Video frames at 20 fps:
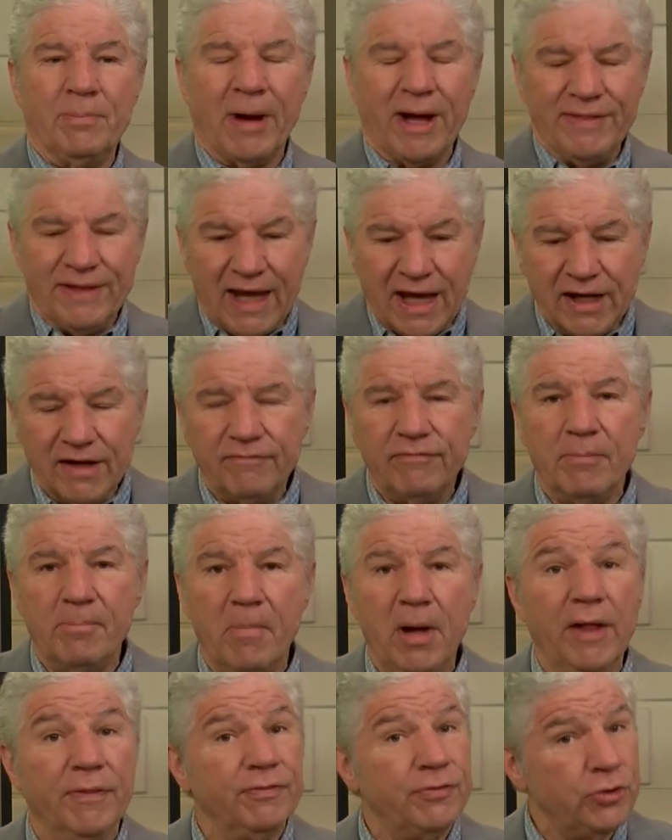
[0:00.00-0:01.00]
By the end of a
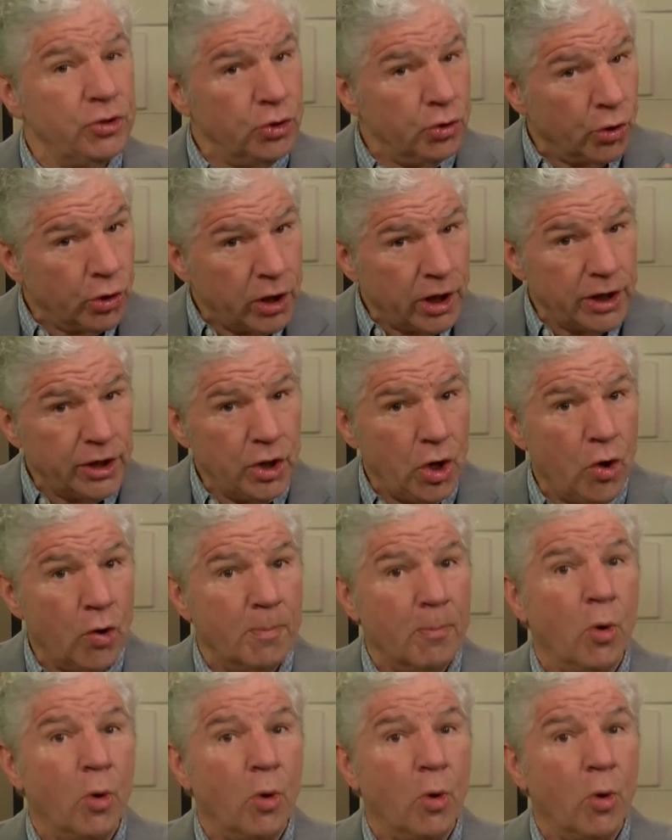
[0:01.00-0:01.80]
month, you're going to know.